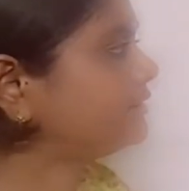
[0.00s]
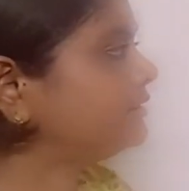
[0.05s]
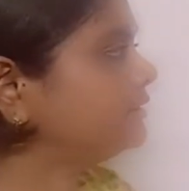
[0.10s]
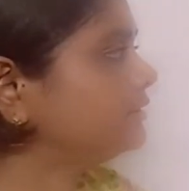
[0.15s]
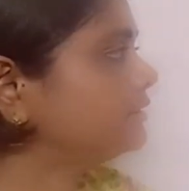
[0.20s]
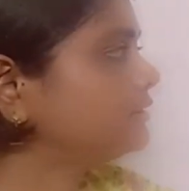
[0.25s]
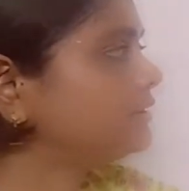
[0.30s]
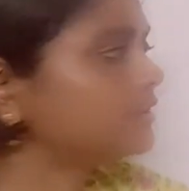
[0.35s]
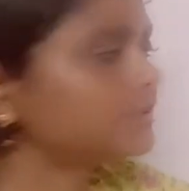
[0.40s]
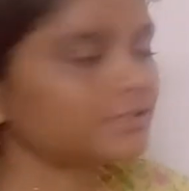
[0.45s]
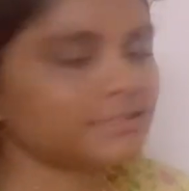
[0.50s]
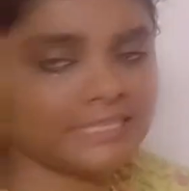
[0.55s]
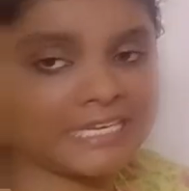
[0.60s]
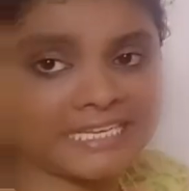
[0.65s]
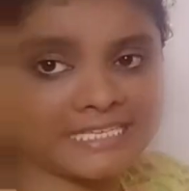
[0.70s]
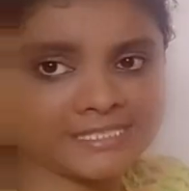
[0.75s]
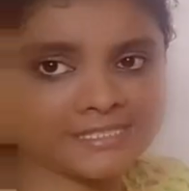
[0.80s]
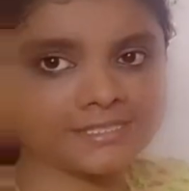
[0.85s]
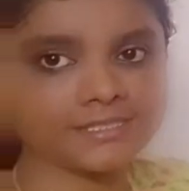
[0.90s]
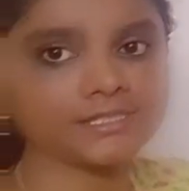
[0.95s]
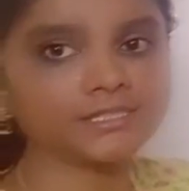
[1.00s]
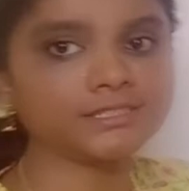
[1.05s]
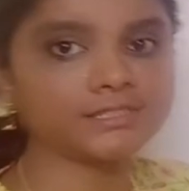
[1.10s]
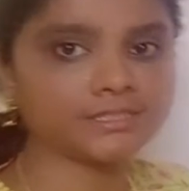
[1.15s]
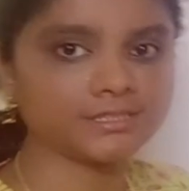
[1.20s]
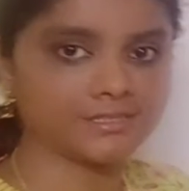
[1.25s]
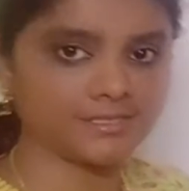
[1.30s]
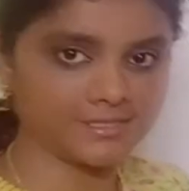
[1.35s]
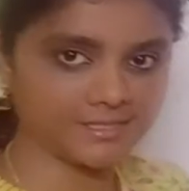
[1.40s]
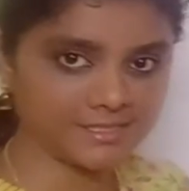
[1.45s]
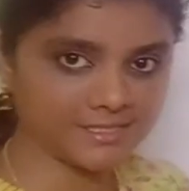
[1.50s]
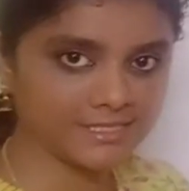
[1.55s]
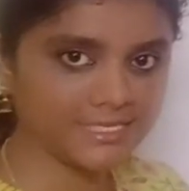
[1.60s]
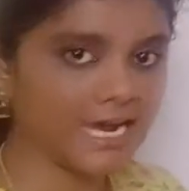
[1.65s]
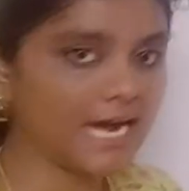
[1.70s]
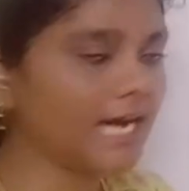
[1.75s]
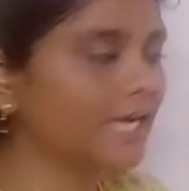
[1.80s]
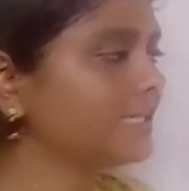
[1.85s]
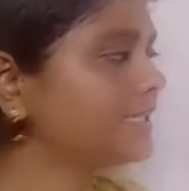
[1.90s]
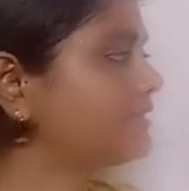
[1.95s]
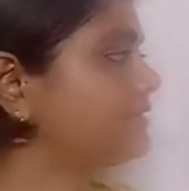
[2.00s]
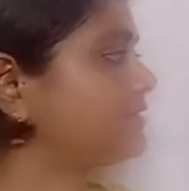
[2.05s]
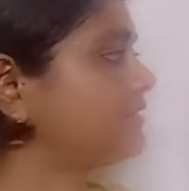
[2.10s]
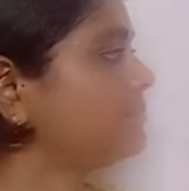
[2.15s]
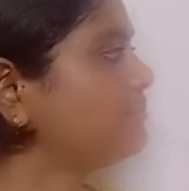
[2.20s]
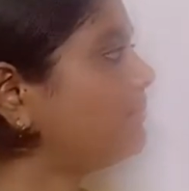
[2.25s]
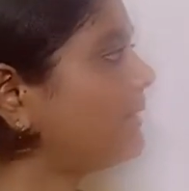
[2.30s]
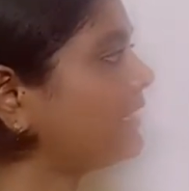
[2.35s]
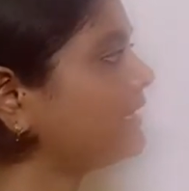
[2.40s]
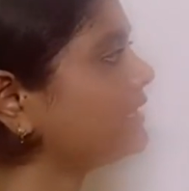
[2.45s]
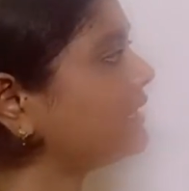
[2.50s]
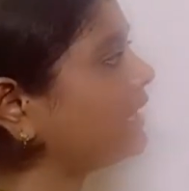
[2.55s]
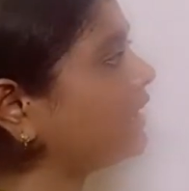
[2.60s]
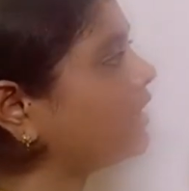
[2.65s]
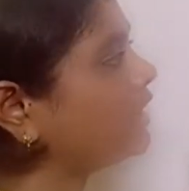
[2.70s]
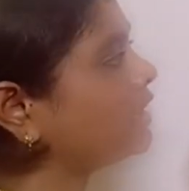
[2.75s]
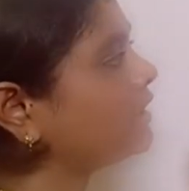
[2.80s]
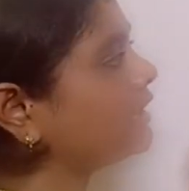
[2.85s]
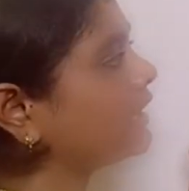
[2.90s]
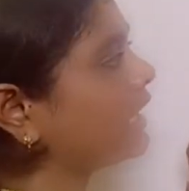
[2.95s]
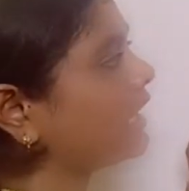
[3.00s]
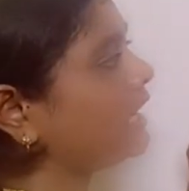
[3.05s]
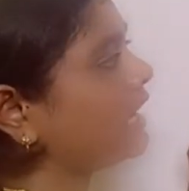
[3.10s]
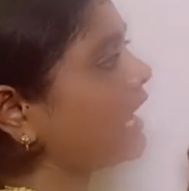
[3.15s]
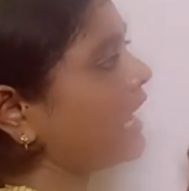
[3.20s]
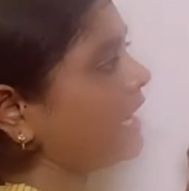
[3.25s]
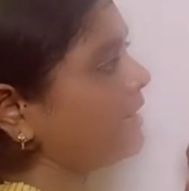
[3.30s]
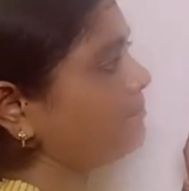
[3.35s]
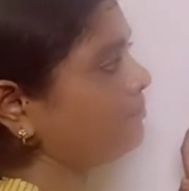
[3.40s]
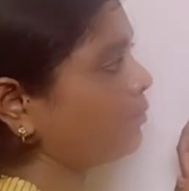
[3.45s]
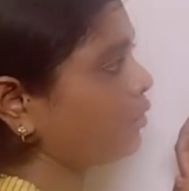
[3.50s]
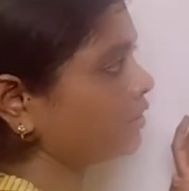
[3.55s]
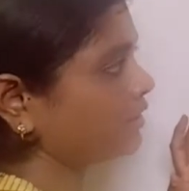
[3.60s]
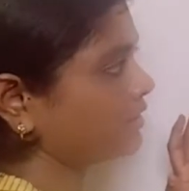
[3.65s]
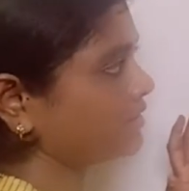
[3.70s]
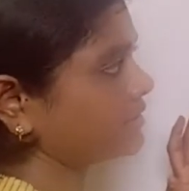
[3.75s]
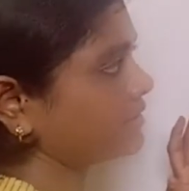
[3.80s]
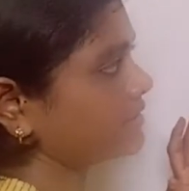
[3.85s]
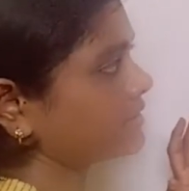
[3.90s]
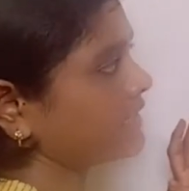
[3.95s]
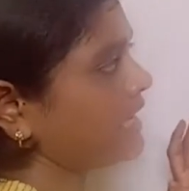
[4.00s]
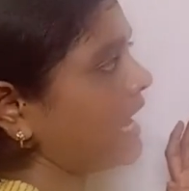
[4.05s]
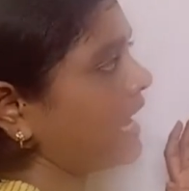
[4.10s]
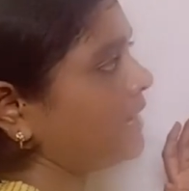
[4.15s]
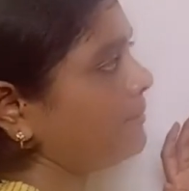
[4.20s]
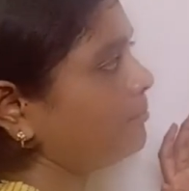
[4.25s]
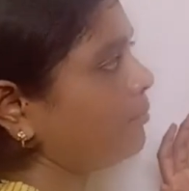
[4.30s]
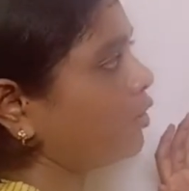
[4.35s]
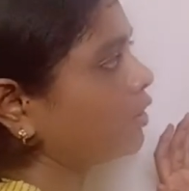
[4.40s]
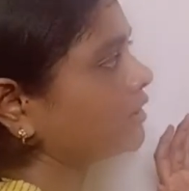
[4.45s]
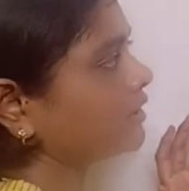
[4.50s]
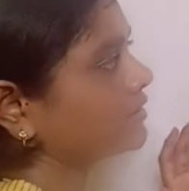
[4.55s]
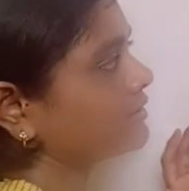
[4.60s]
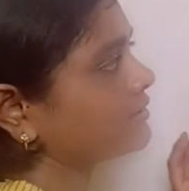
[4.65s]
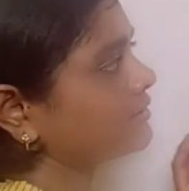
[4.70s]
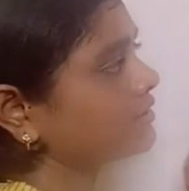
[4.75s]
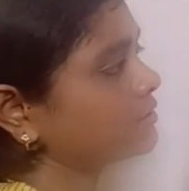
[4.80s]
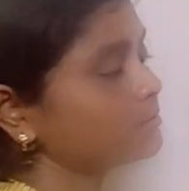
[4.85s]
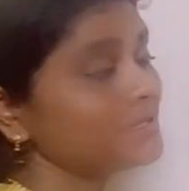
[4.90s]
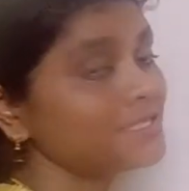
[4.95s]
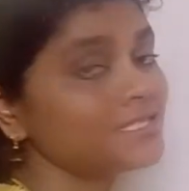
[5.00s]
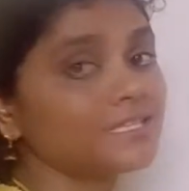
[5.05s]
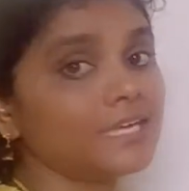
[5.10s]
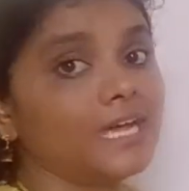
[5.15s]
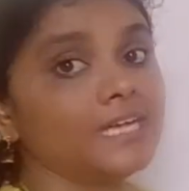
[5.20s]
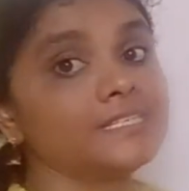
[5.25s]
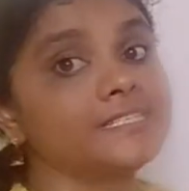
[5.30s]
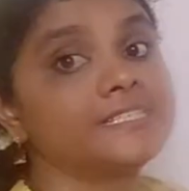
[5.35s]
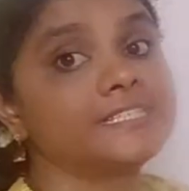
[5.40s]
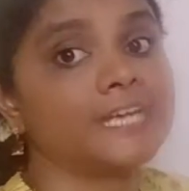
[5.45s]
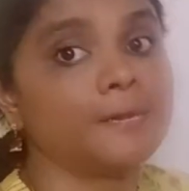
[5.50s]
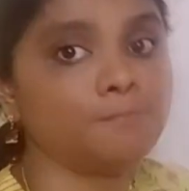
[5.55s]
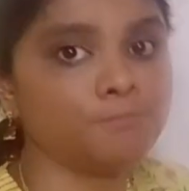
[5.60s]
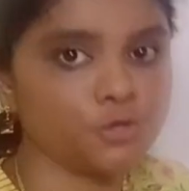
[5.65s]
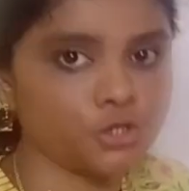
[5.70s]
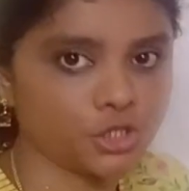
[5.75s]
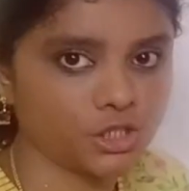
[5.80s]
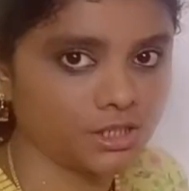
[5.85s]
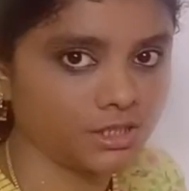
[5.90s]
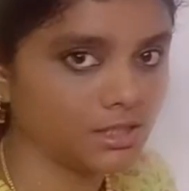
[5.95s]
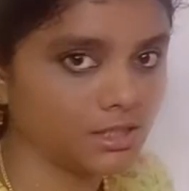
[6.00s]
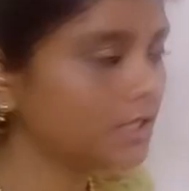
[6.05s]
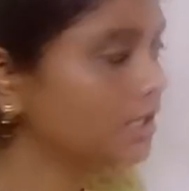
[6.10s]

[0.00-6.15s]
the research starts by a null hypothesis. Hypothesis means assumption.